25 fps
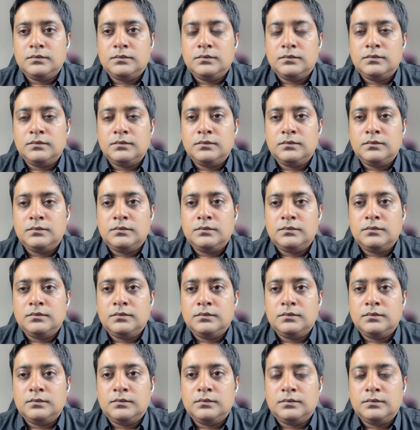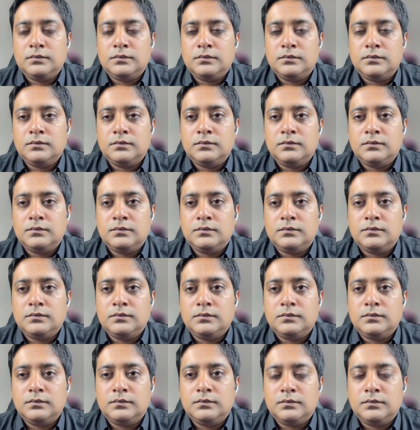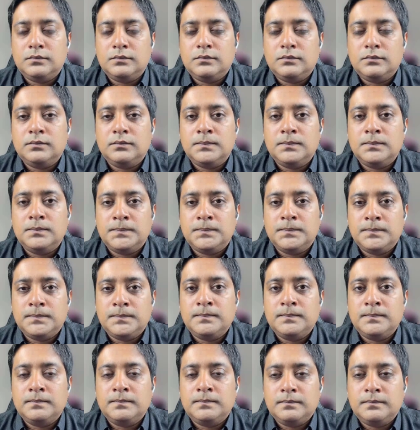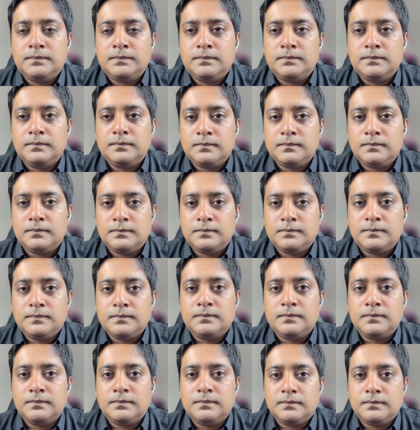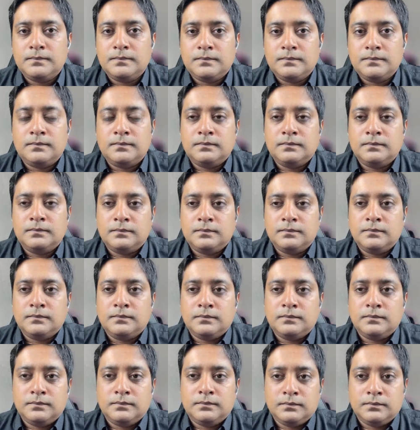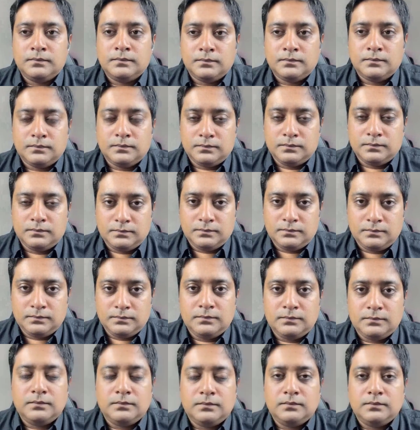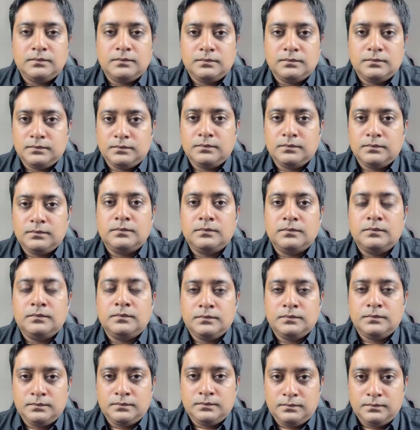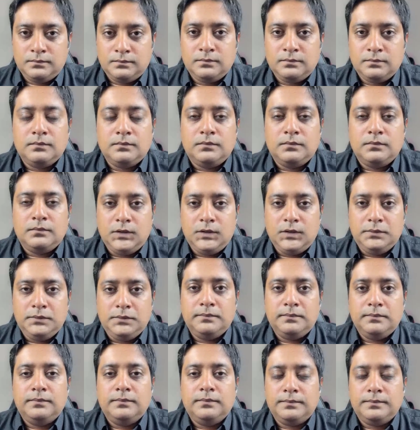This person isn't speaking.